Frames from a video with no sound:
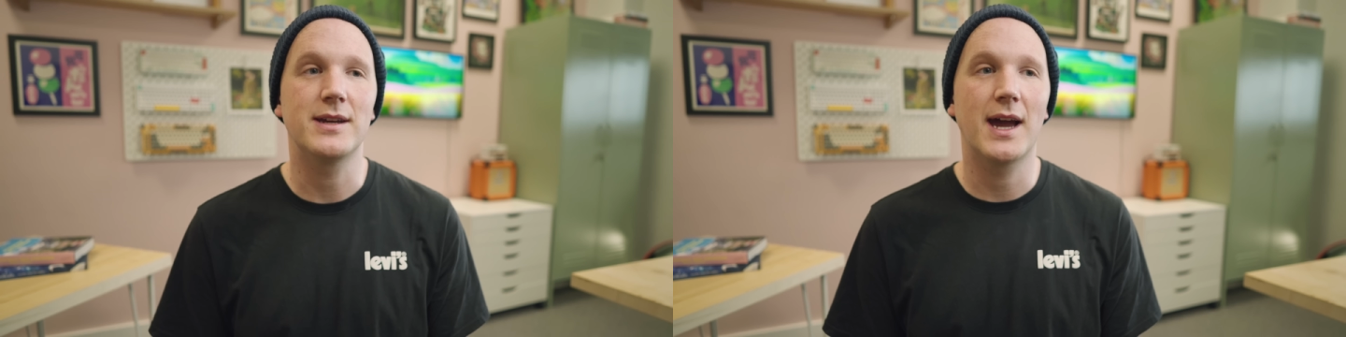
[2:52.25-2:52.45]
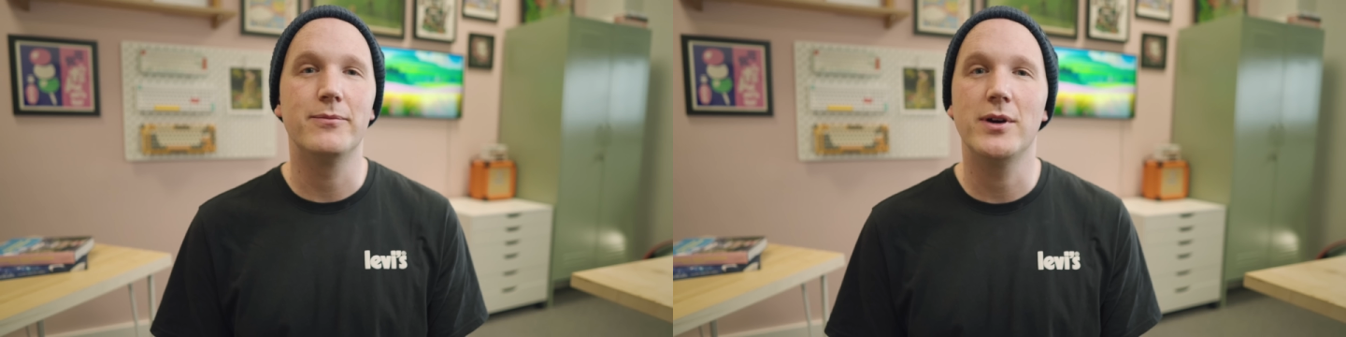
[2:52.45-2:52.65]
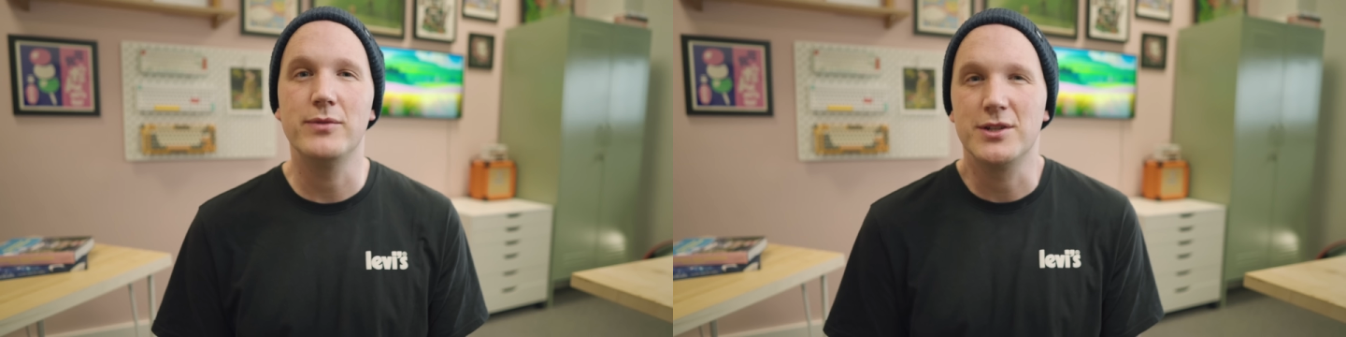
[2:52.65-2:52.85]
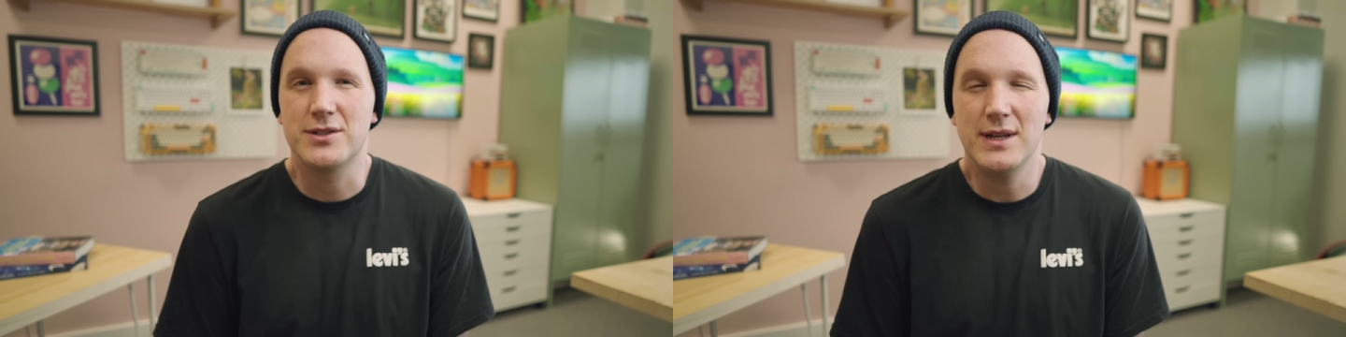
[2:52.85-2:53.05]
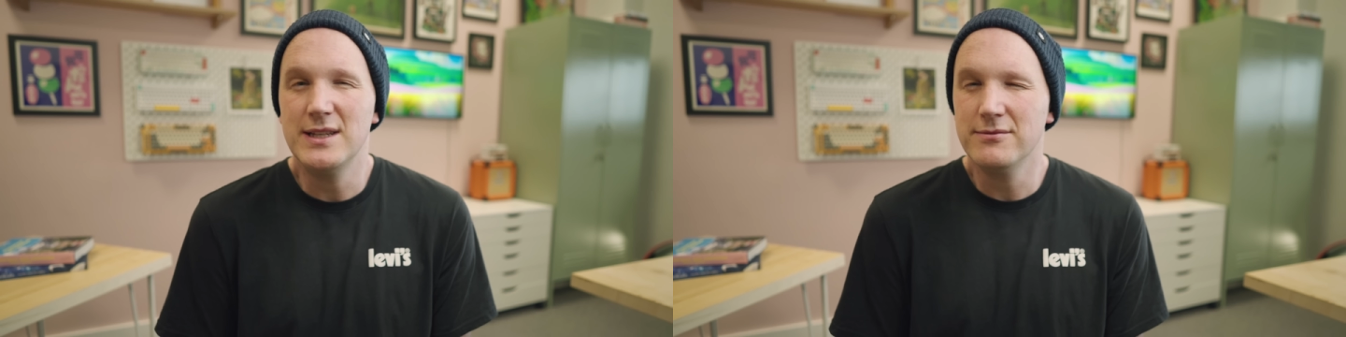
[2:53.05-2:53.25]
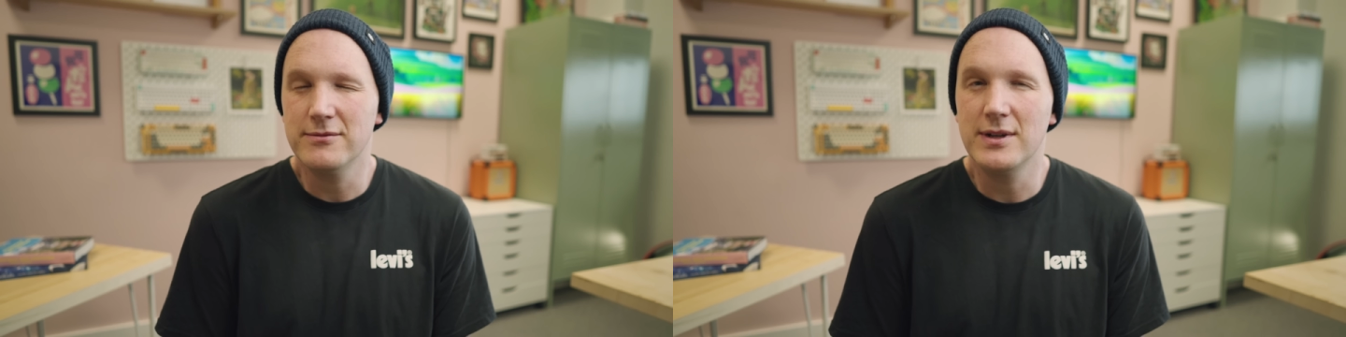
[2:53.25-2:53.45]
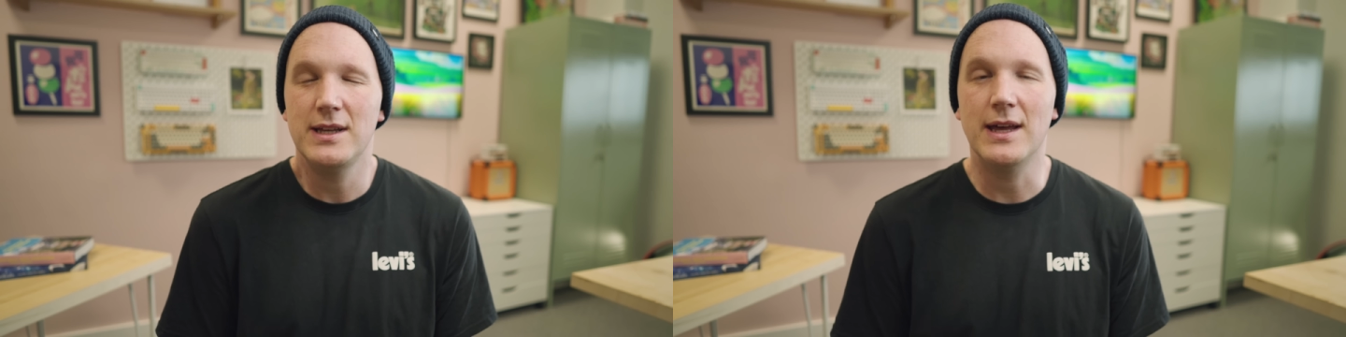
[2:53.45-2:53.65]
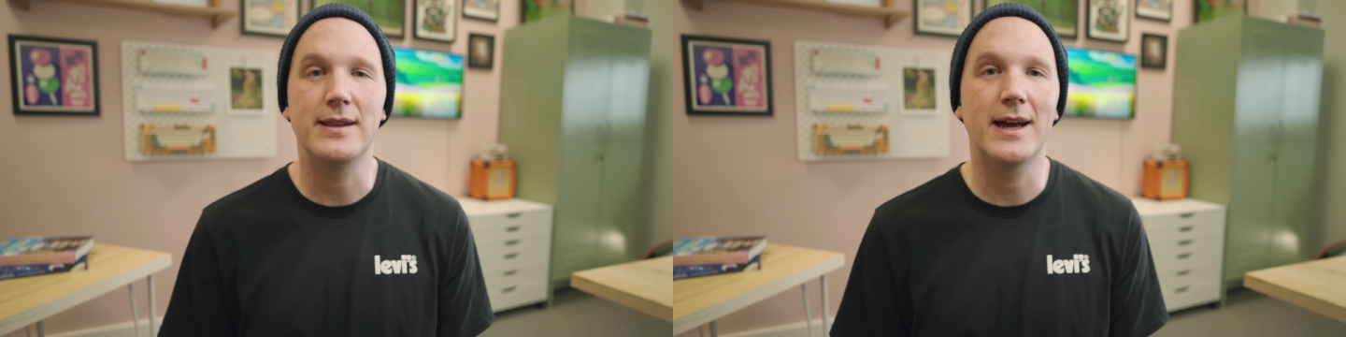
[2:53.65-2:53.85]
camera, which isn't really
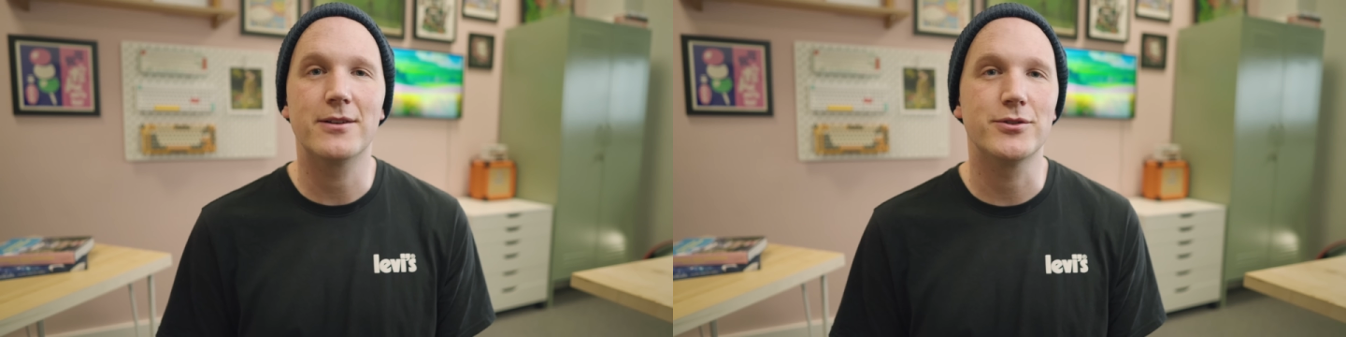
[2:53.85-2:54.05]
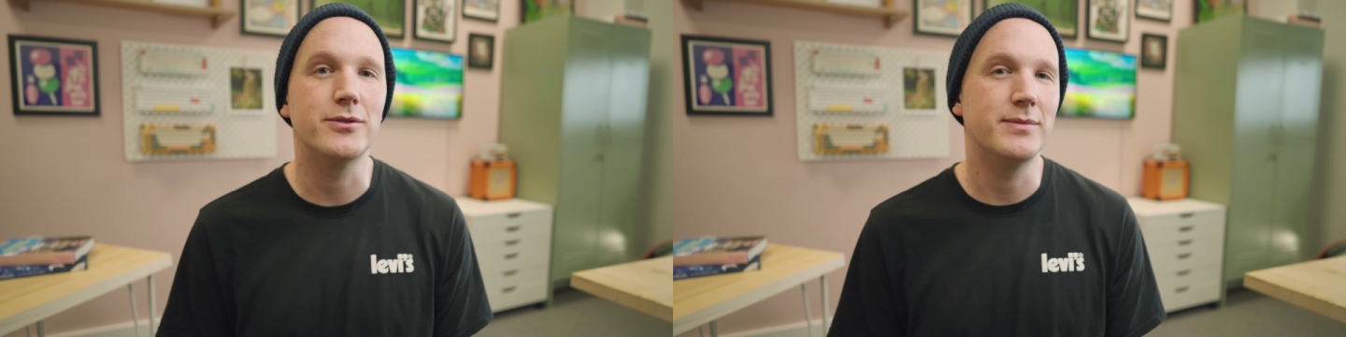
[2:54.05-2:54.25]
that natural.